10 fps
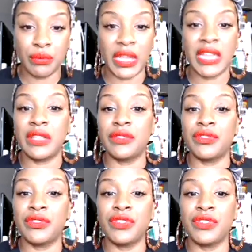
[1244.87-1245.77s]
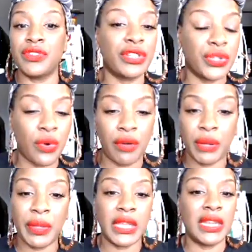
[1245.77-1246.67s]
We can use her story.
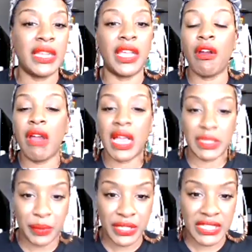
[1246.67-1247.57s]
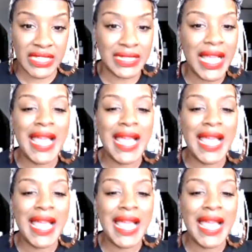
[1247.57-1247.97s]
We can get her expertise.